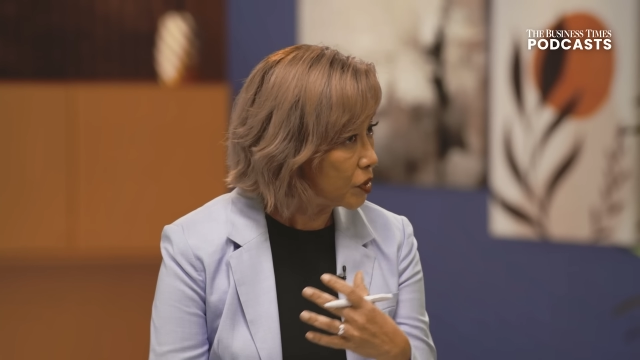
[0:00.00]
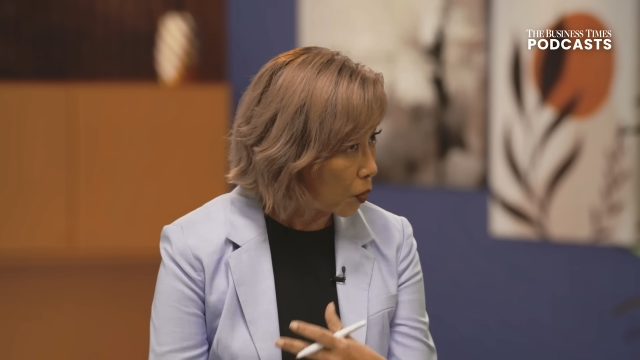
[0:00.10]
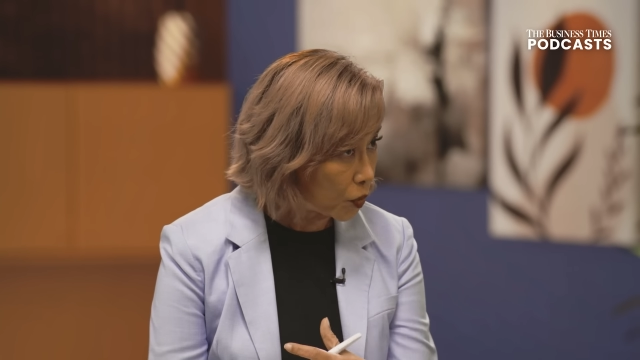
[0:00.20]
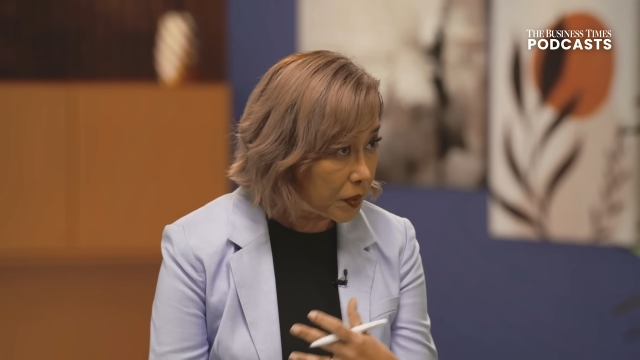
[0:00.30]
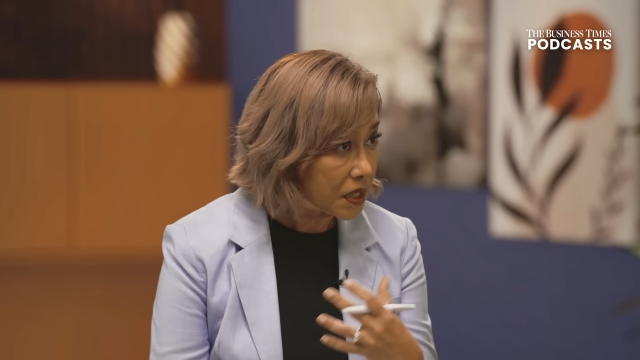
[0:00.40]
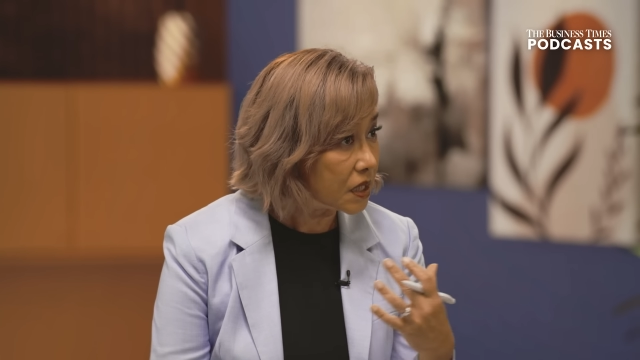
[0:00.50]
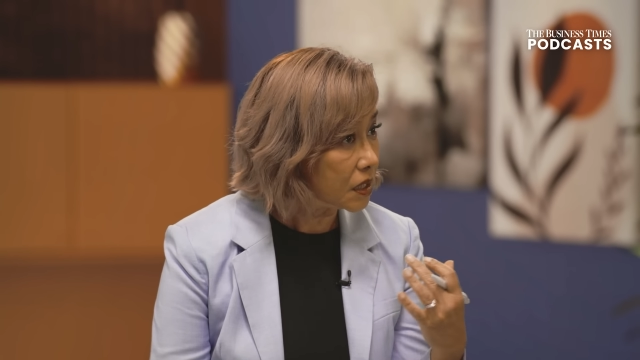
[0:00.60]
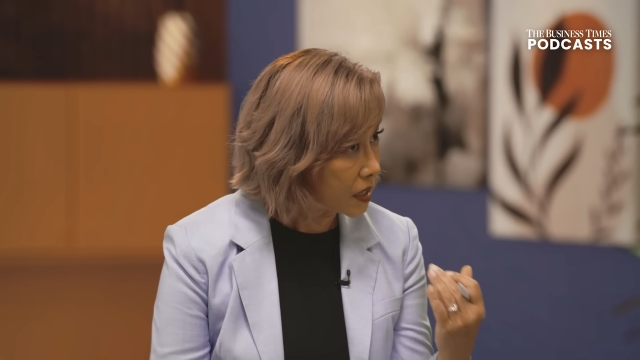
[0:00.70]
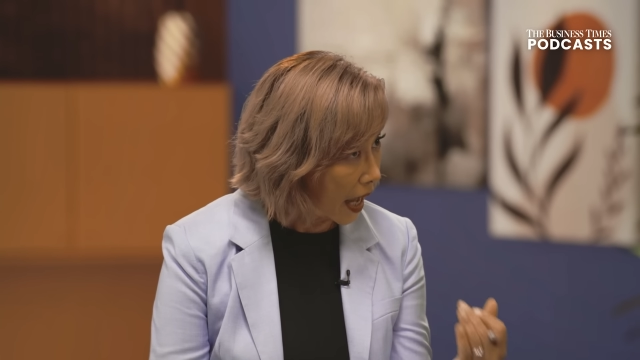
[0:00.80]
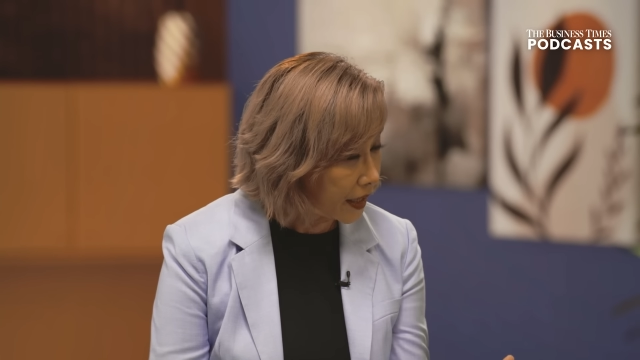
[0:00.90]
both
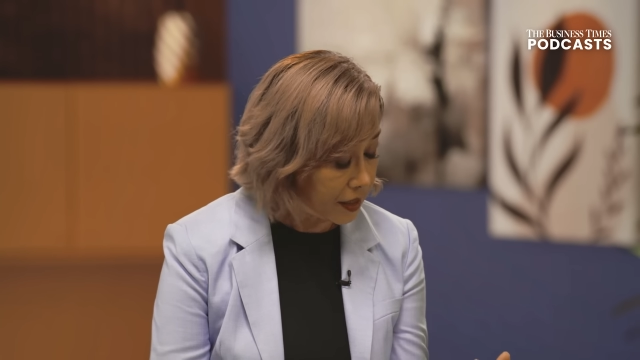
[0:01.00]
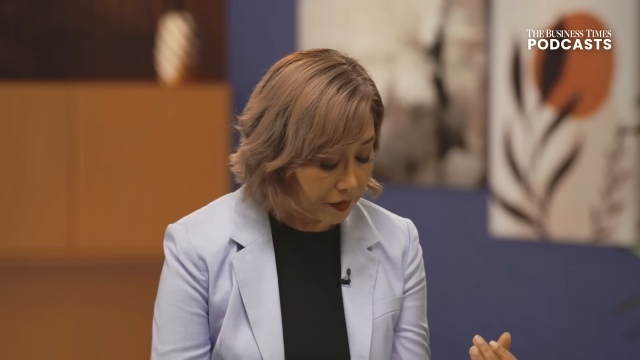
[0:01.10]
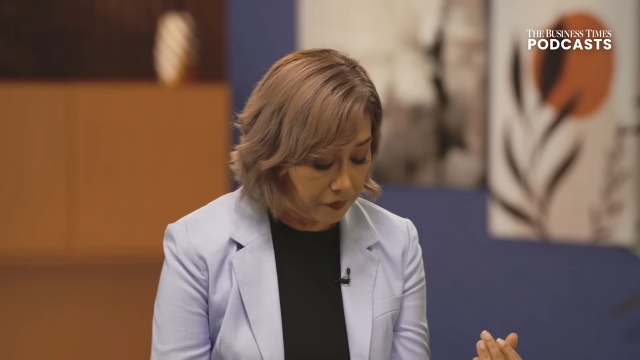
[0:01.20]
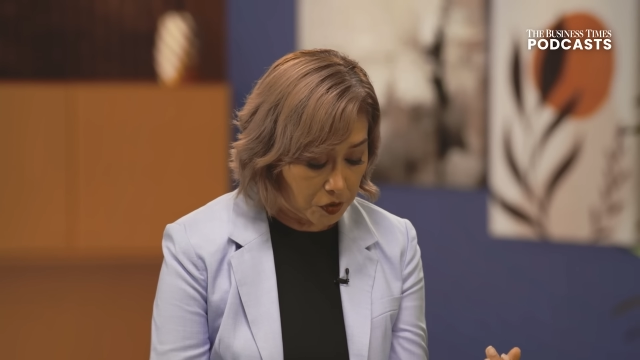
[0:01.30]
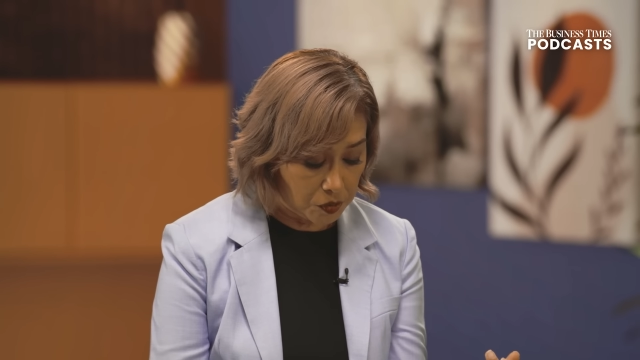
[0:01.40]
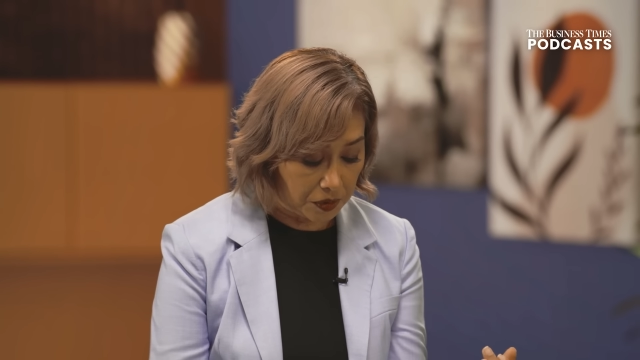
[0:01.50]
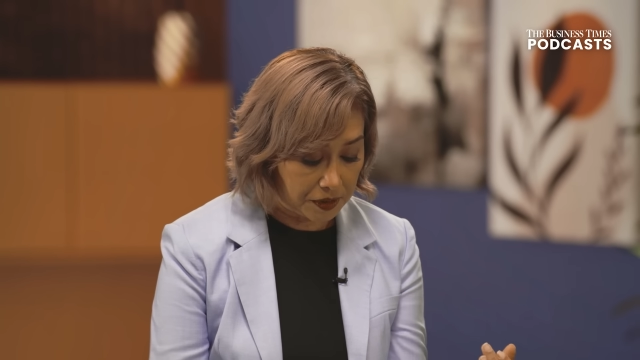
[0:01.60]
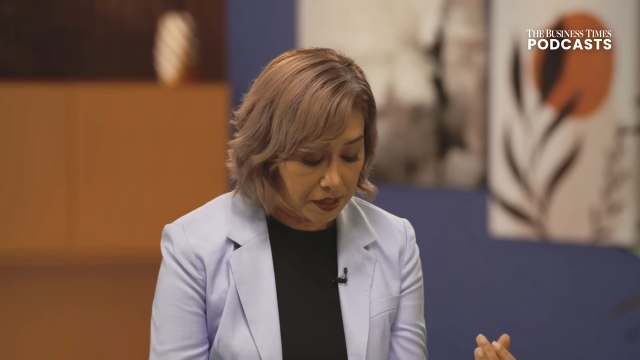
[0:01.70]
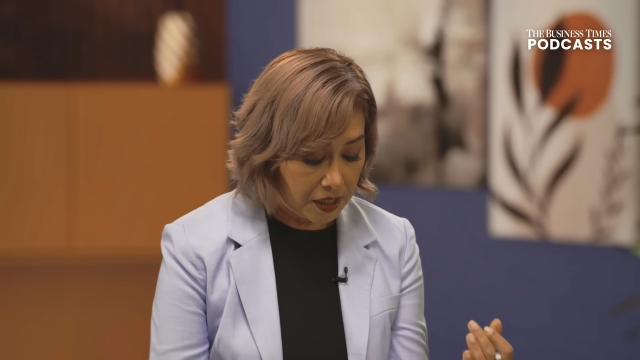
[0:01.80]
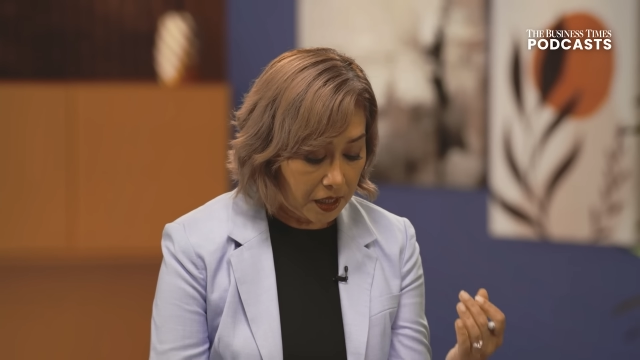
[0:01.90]
business and individuals.